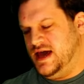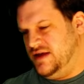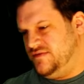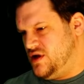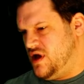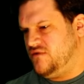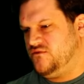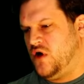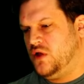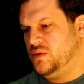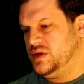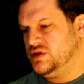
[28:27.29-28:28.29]
And if you're not
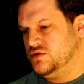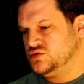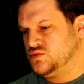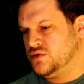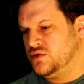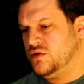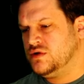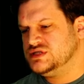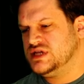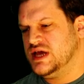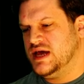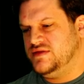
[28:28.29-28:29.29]
following those
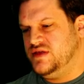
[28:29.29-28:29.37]
rules,